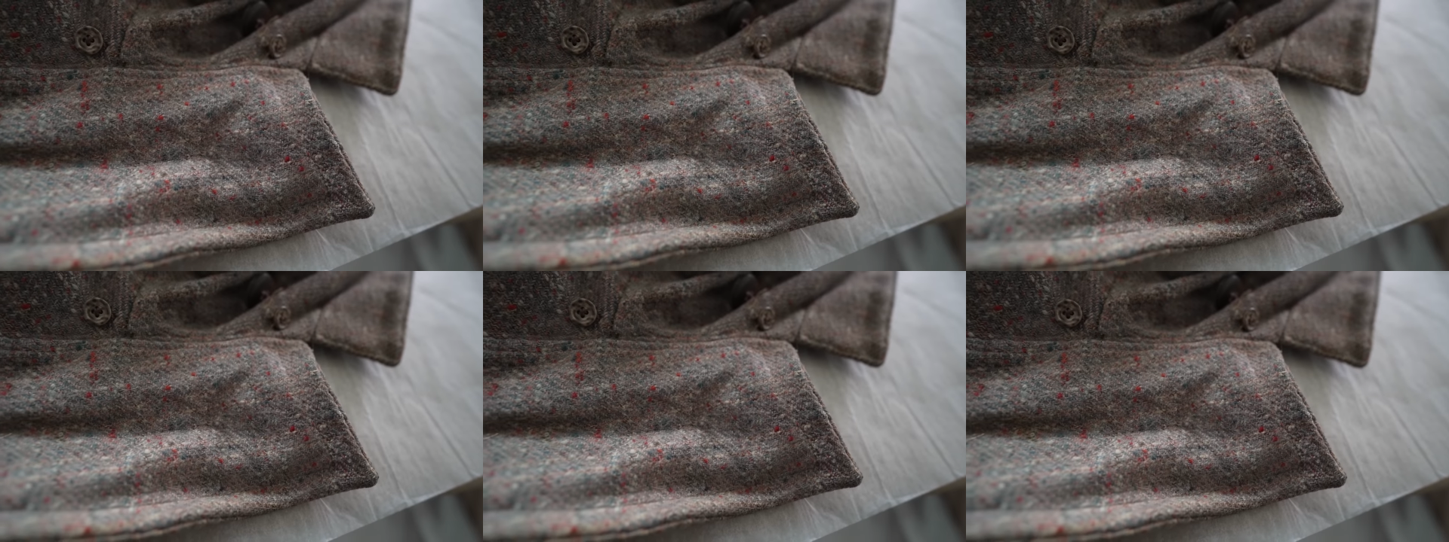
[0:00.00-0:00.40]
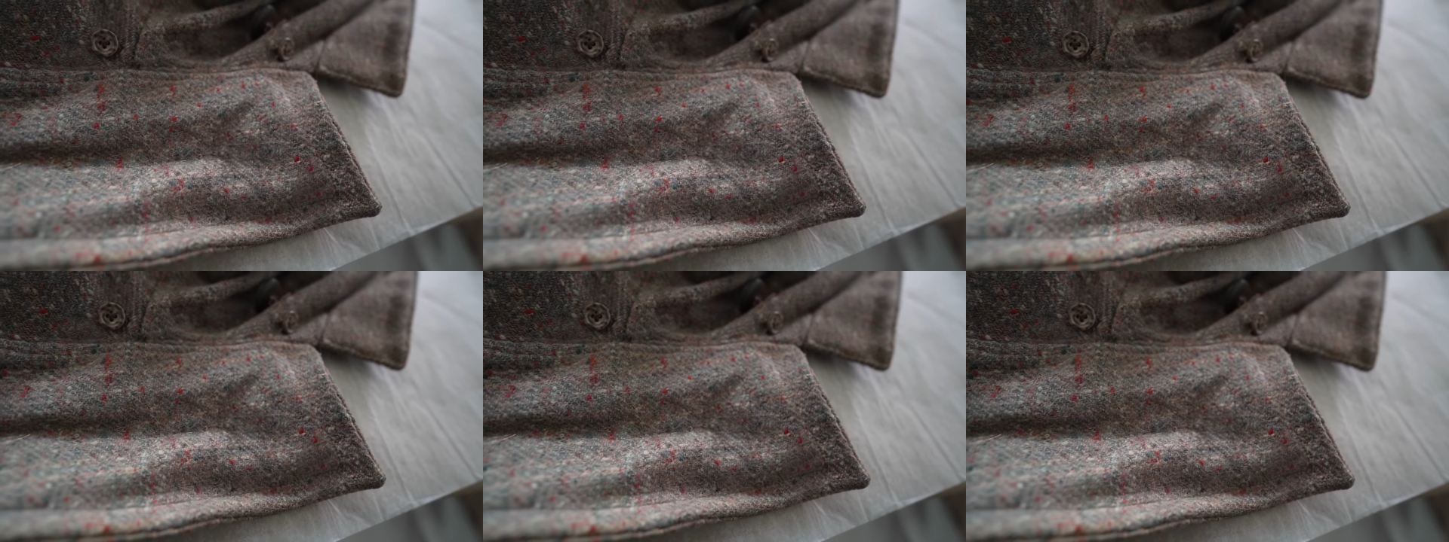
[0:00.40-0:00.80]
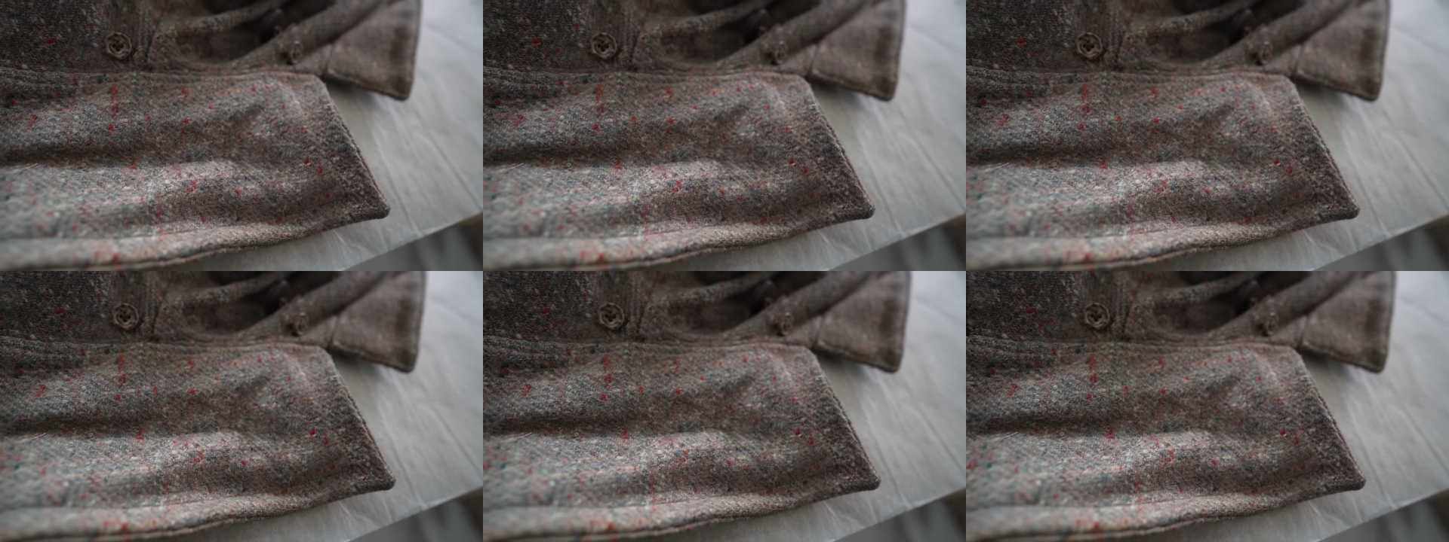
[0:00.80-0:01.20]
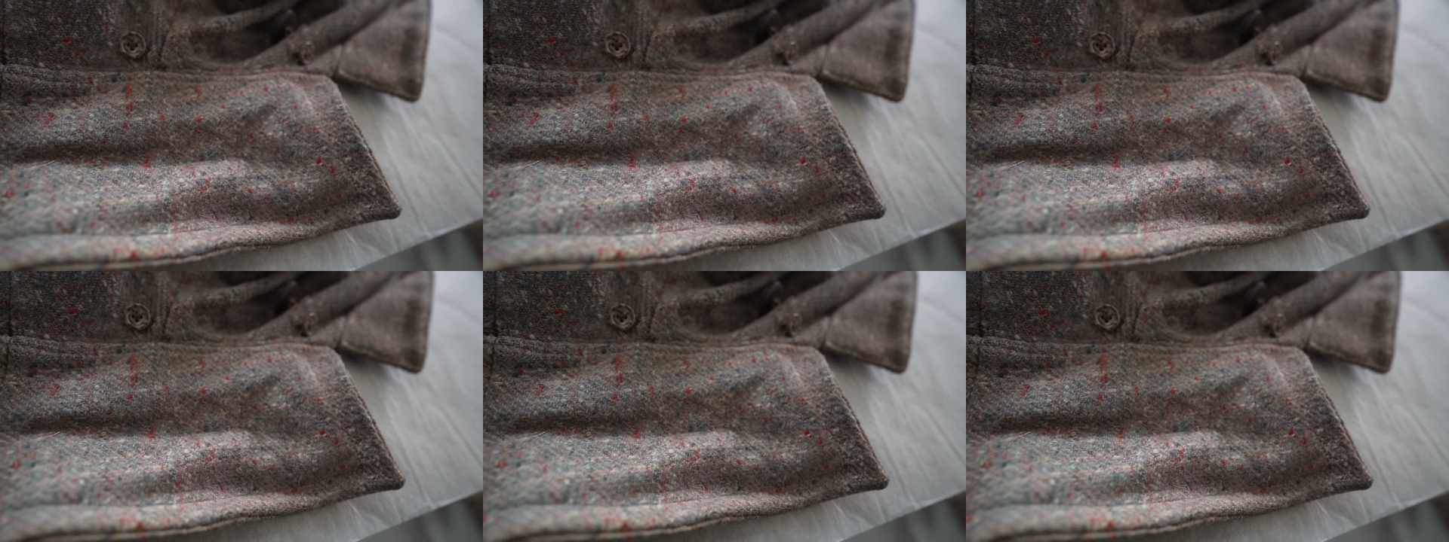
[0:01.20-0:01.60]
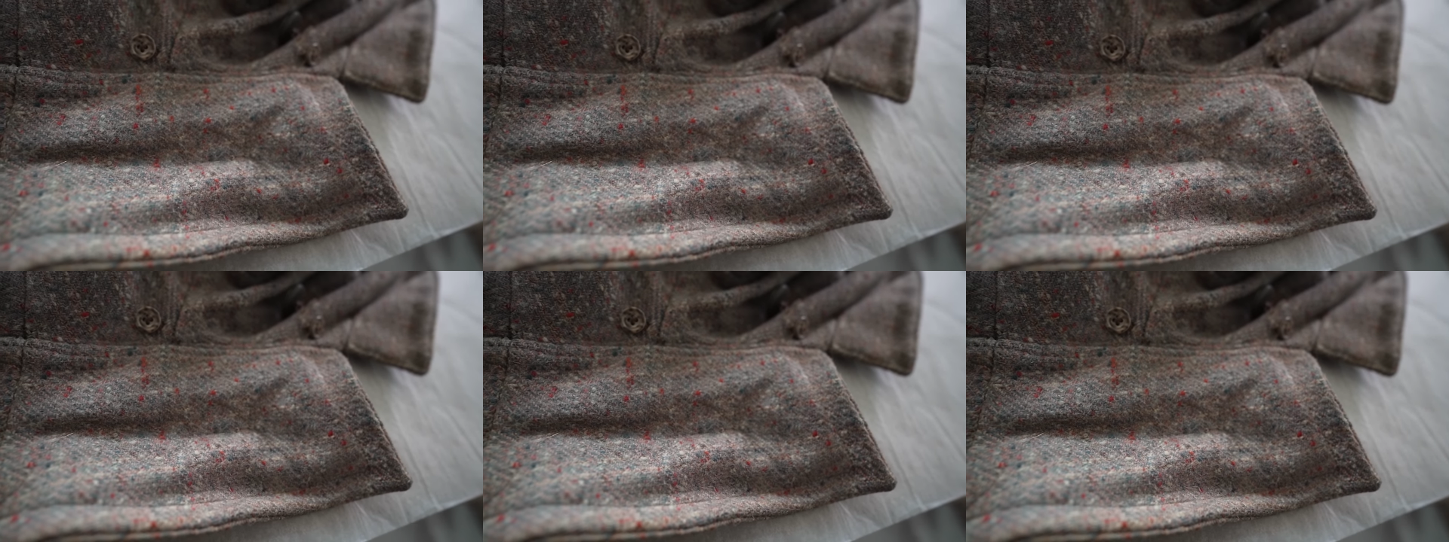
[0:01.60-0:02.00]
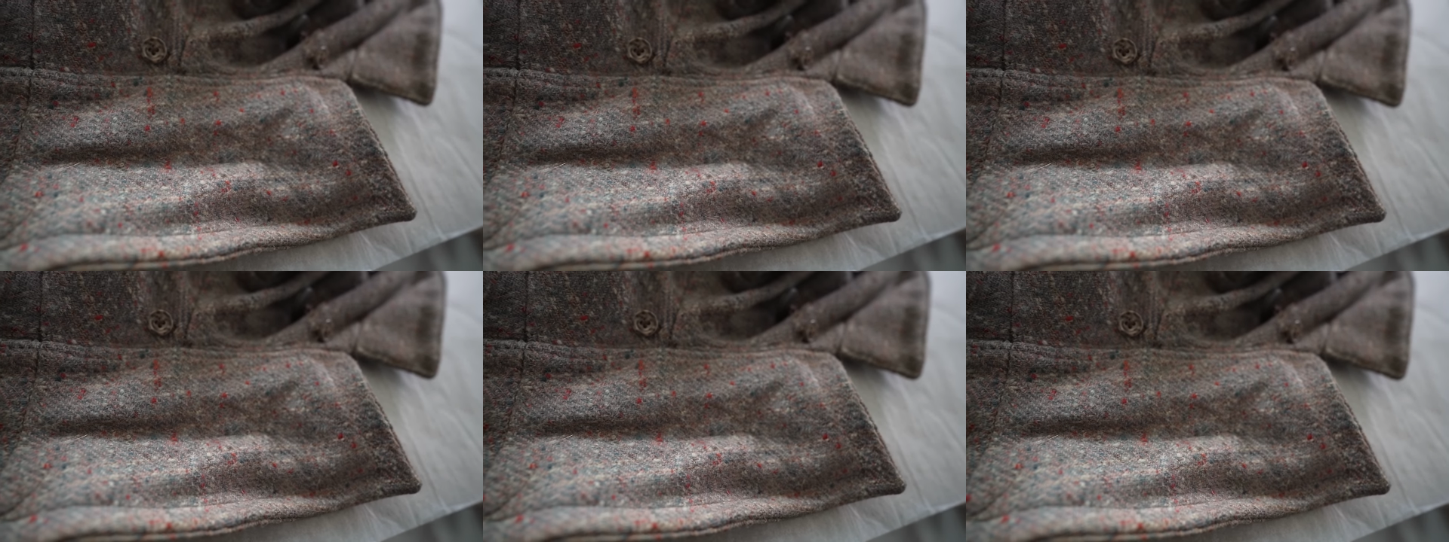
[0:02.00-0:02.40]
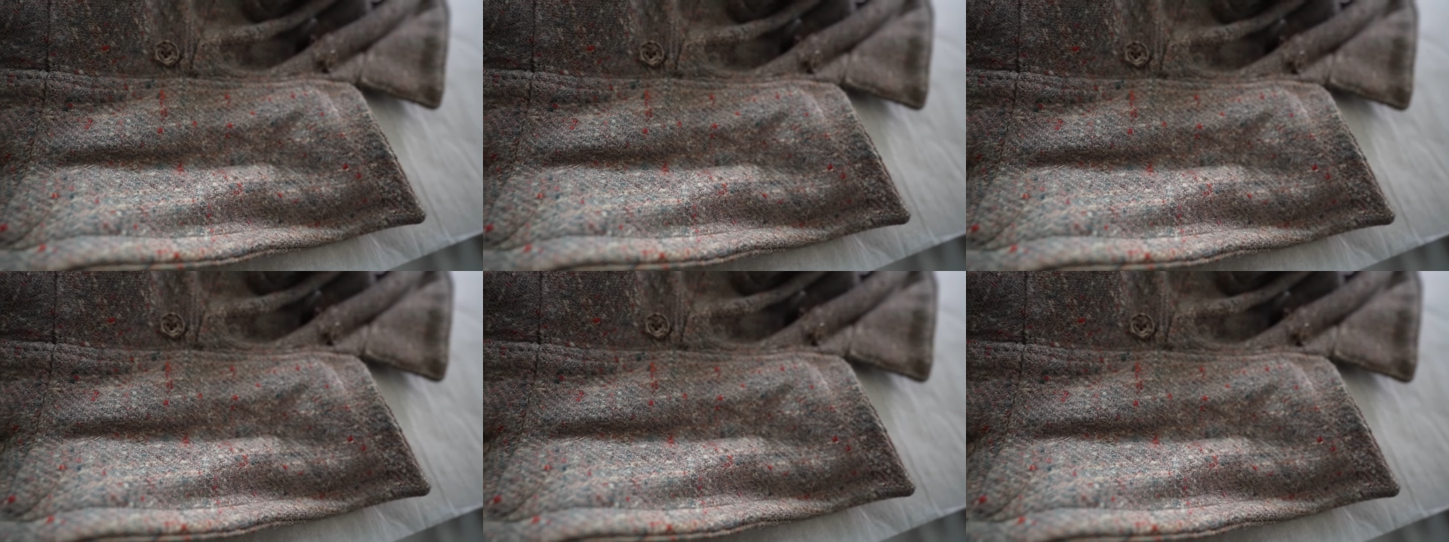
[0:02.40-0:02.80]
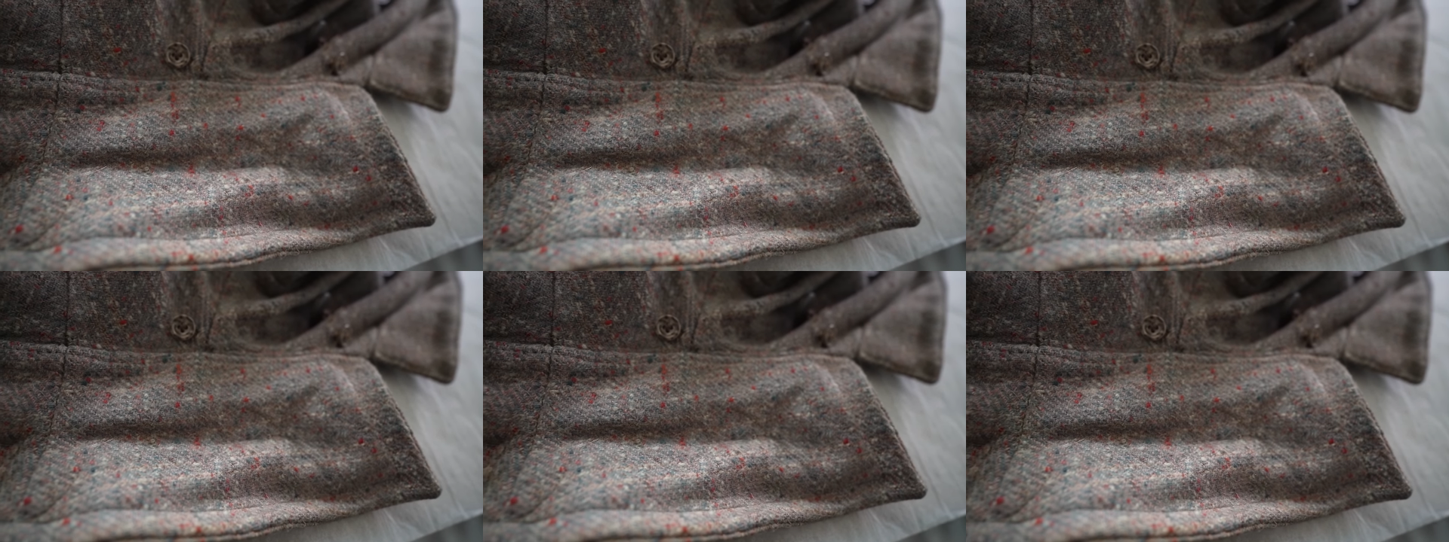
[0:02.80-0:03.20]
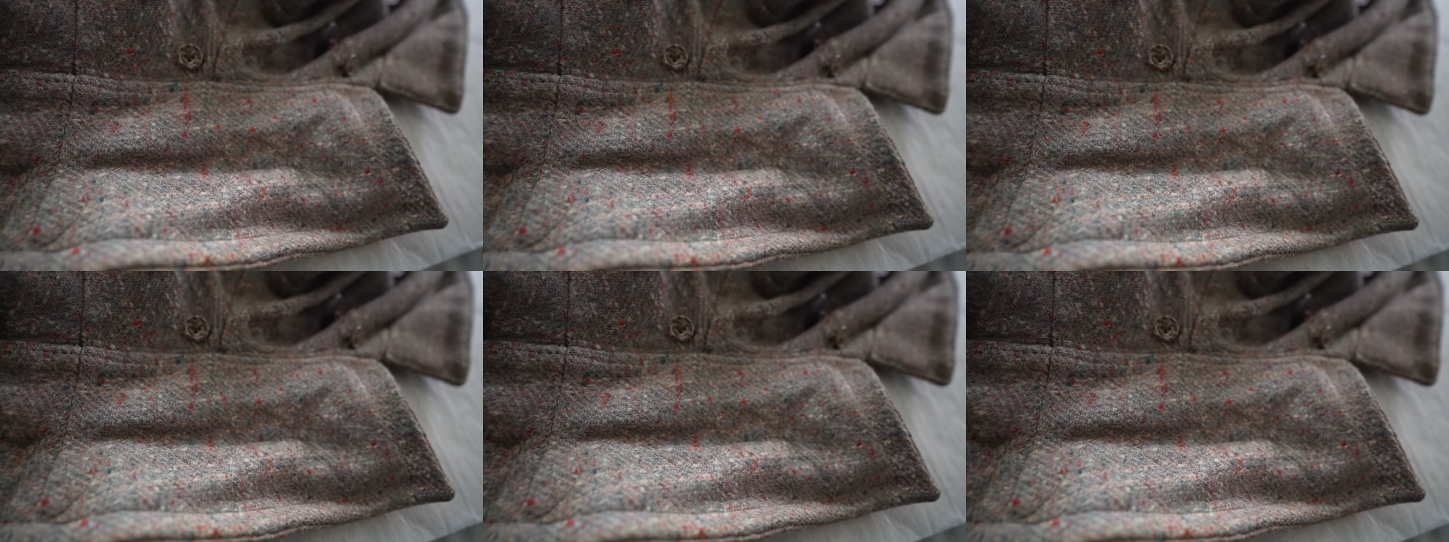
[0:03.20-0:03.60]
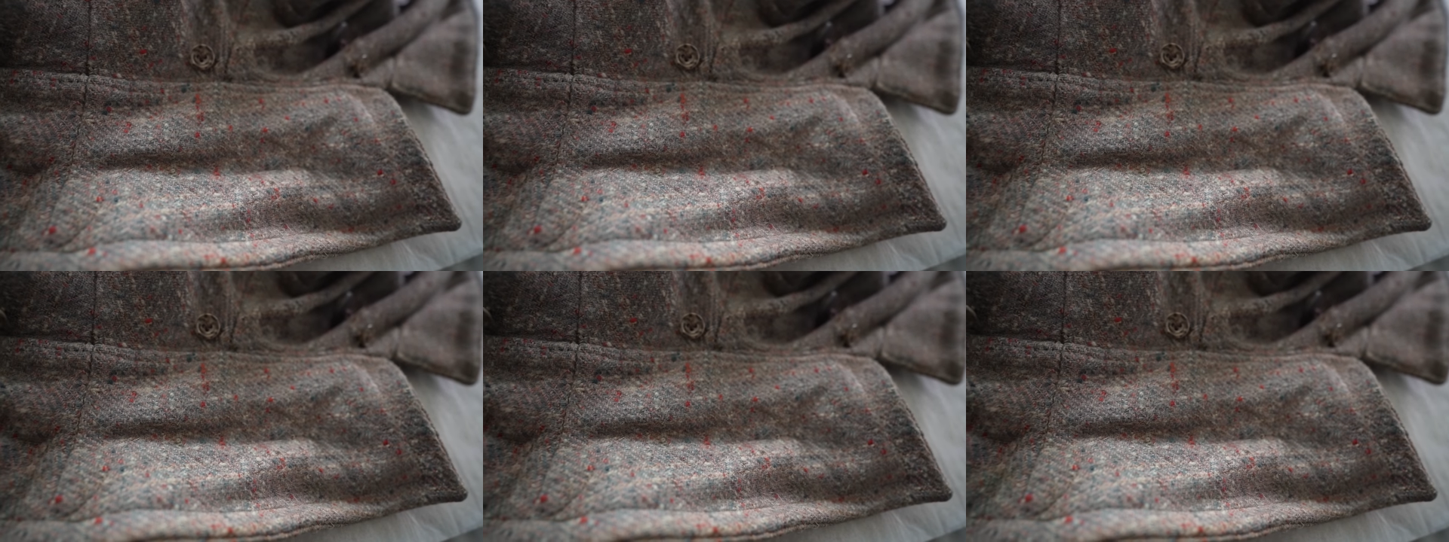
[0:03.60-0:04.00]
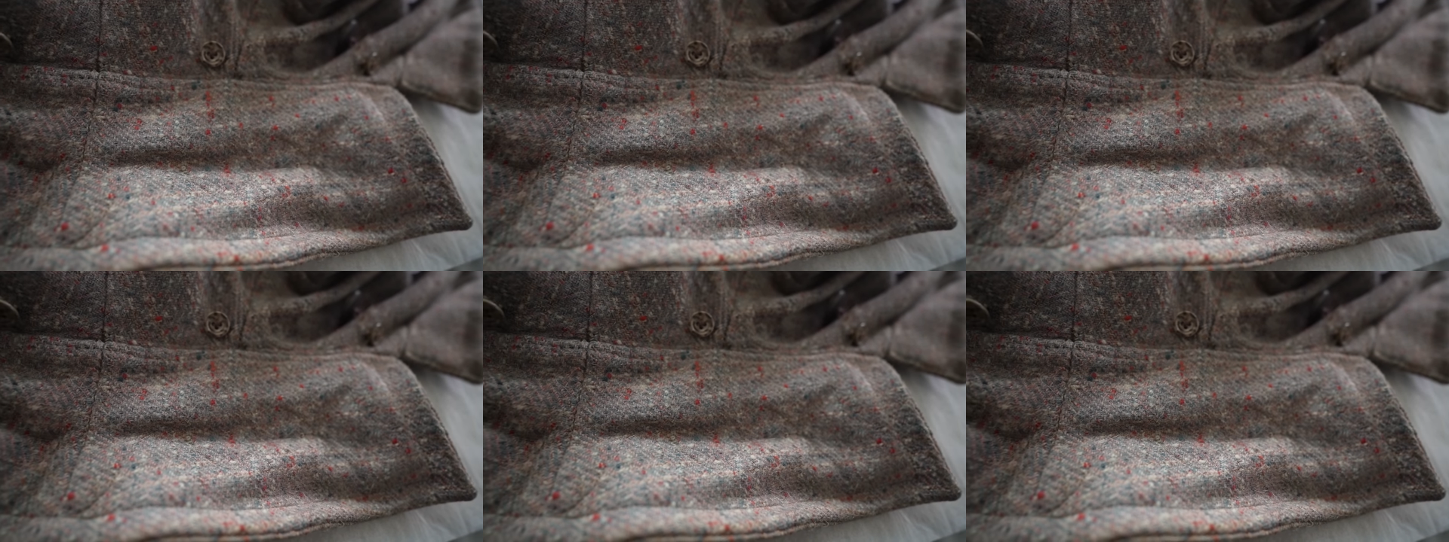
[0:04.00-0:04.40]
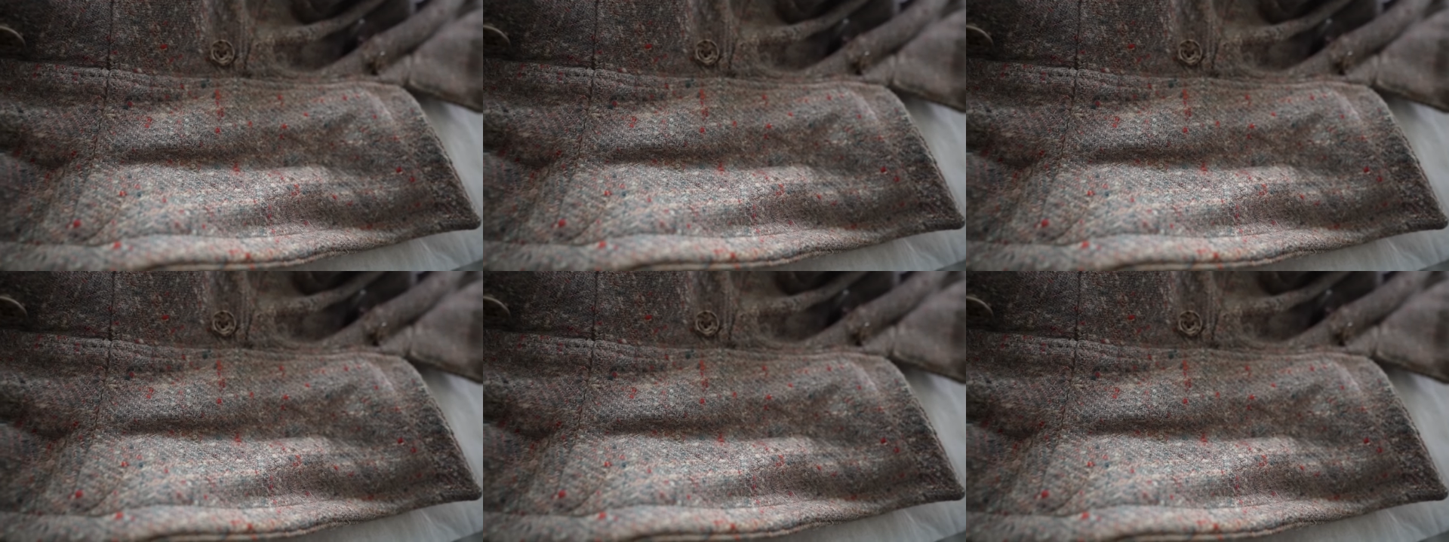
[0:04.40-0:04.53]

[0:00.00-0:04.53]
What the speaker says: No face is visible, so there are no lips to read.